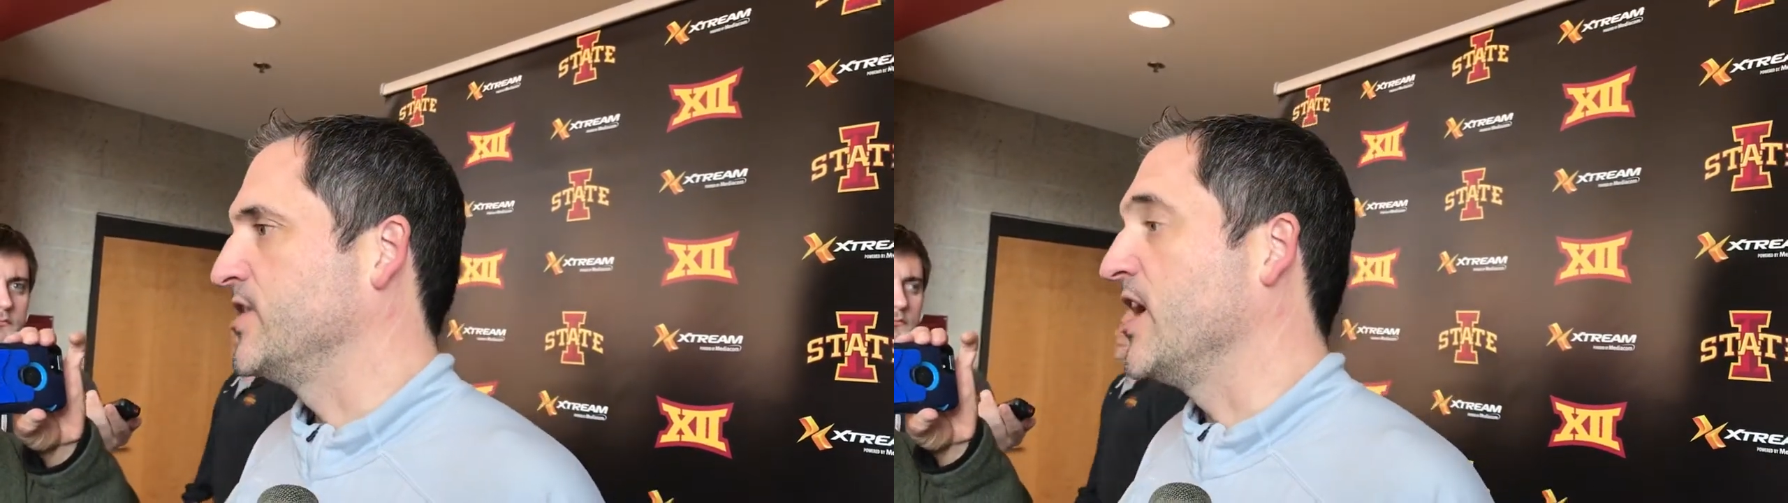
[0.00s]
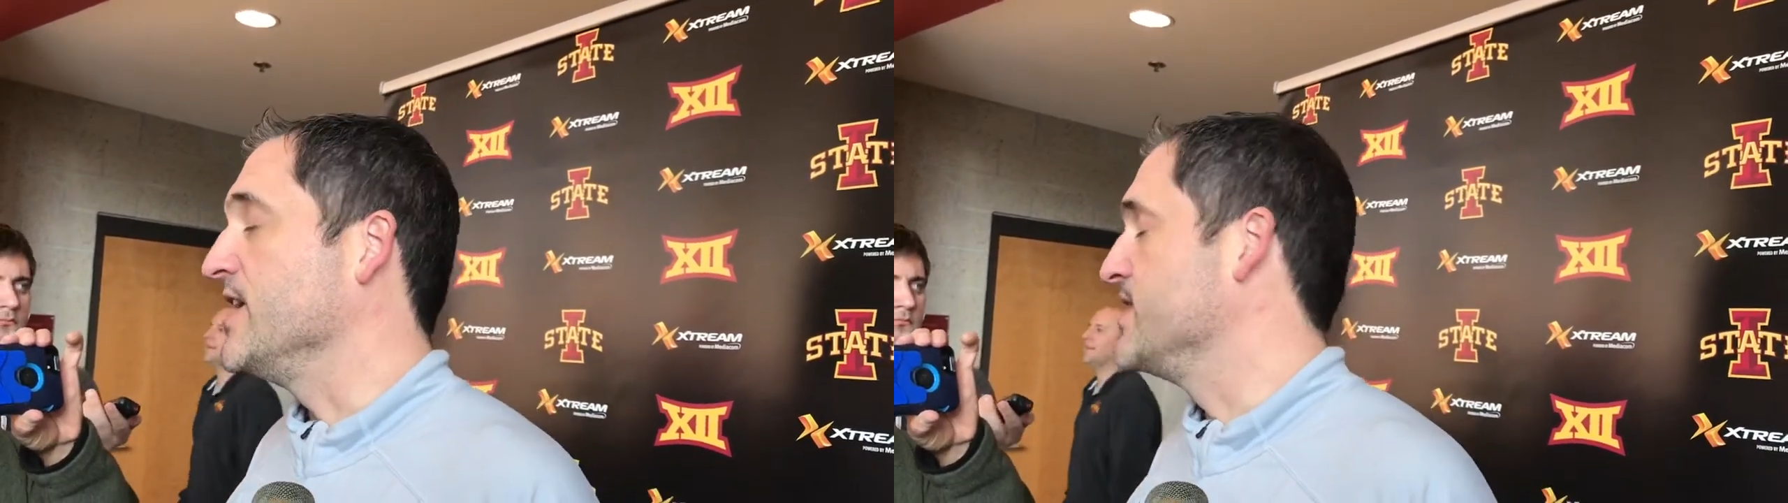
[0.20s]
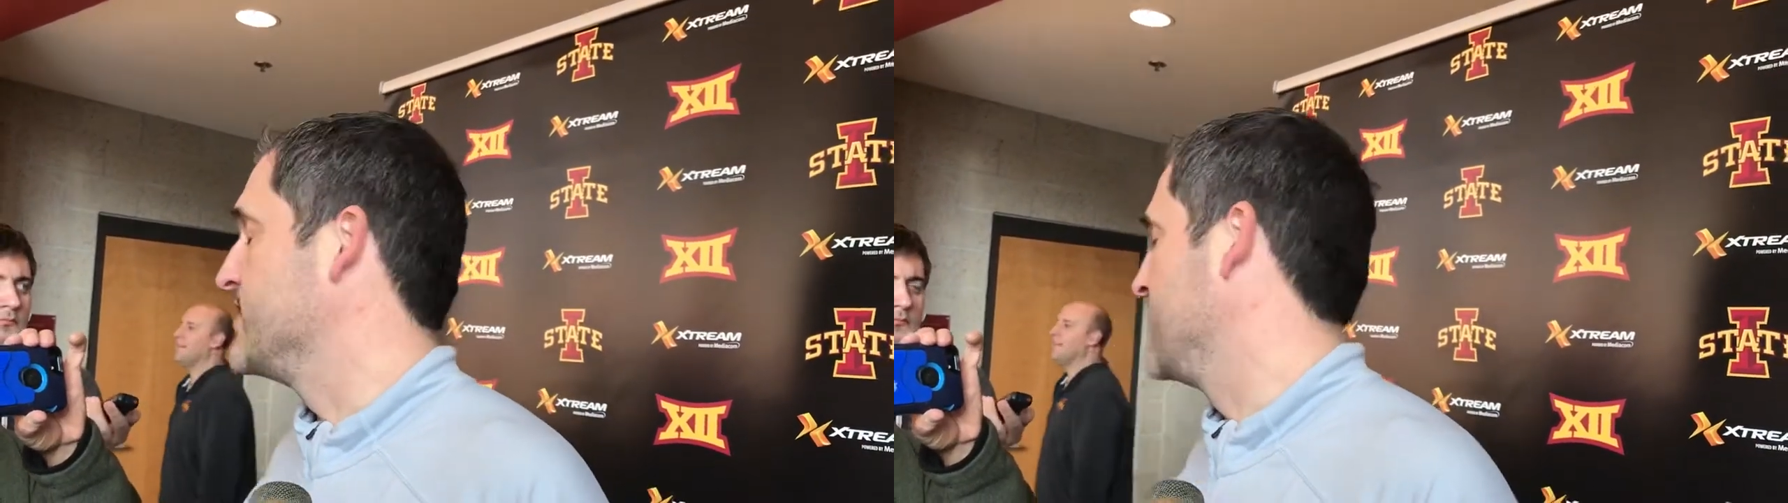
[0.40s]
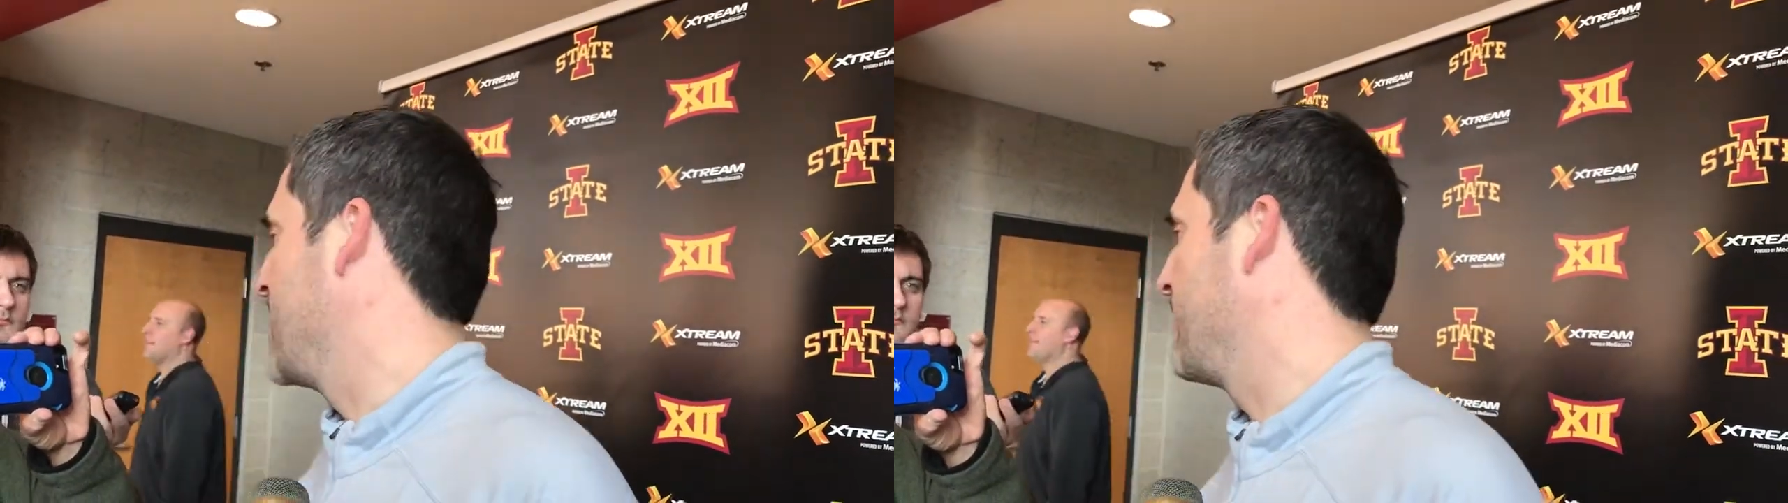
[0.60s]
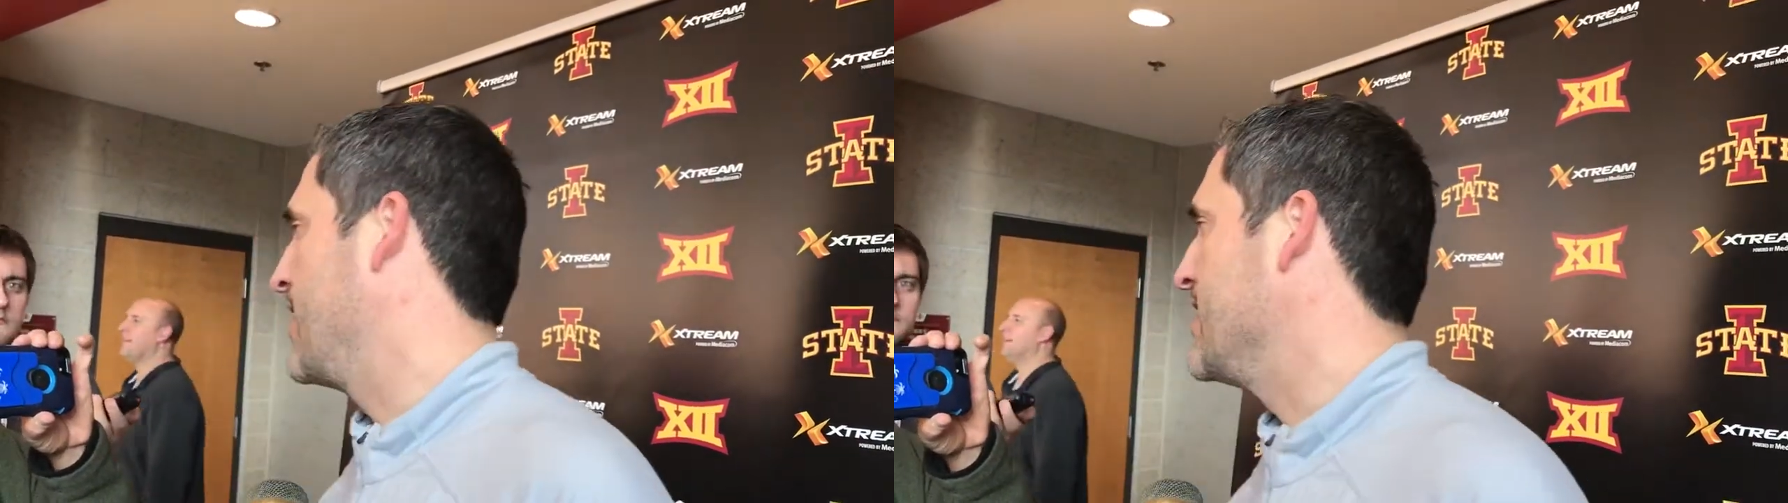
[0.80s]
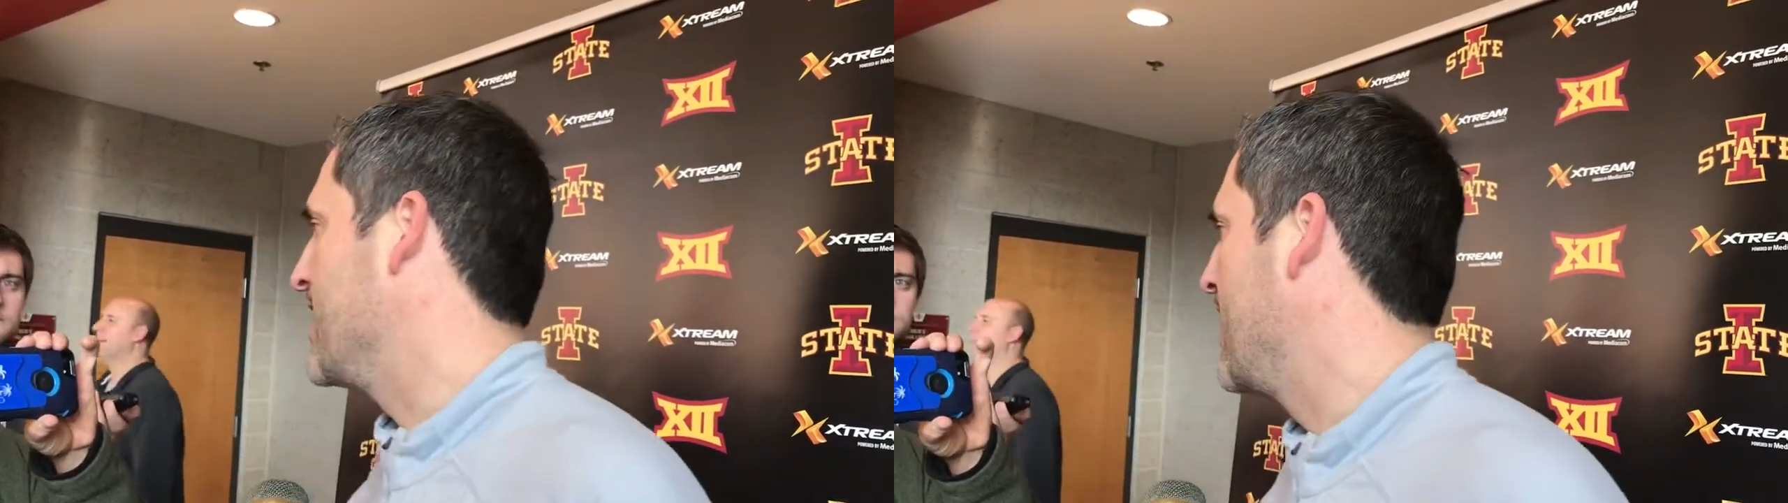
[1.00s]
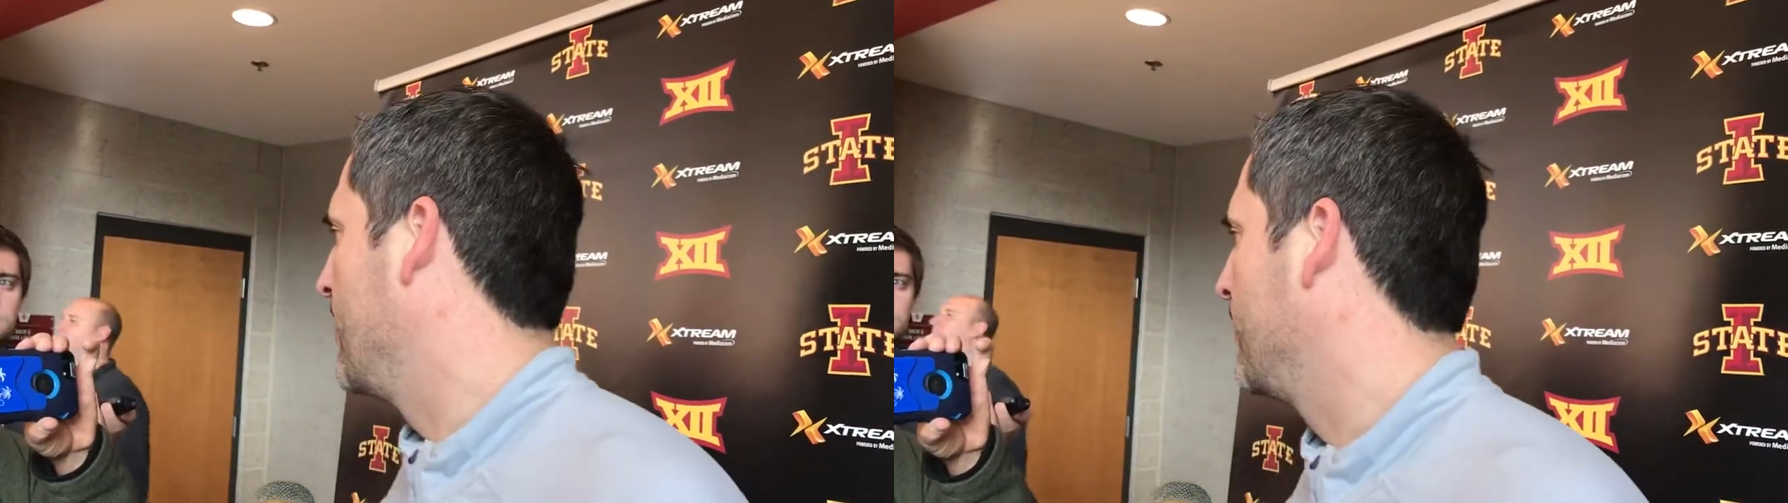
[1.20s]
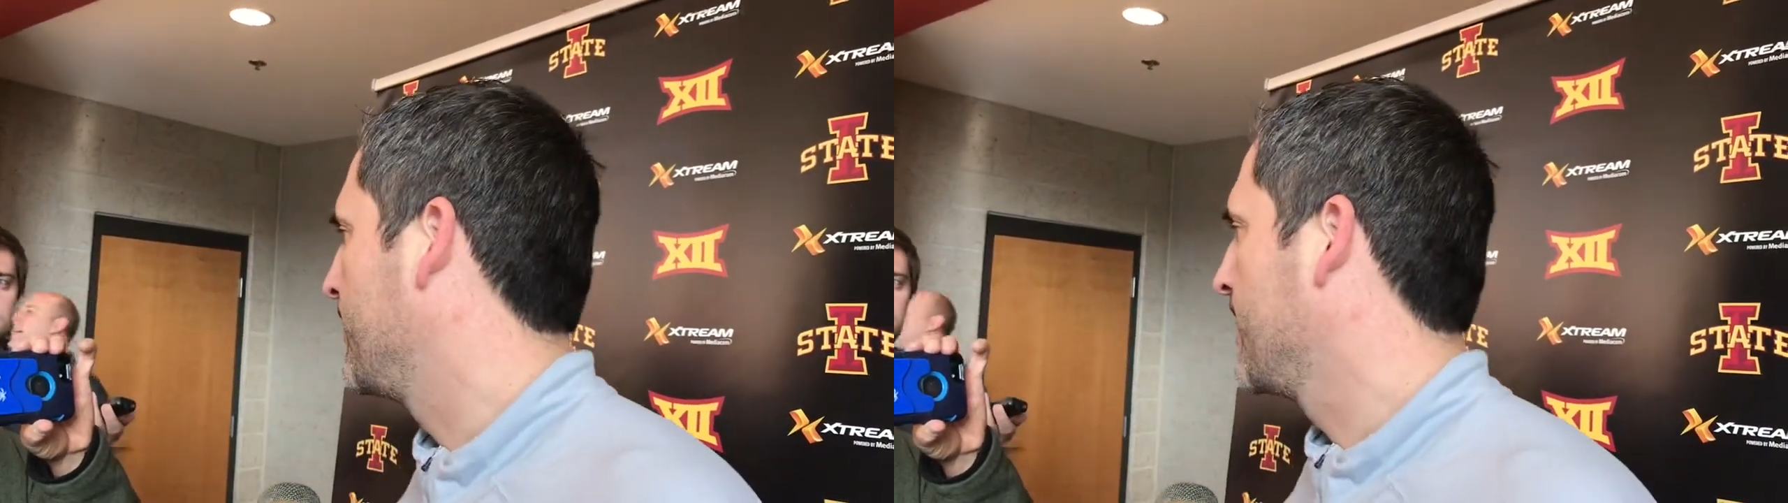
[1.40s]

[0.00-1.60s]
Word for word: changes in that right now.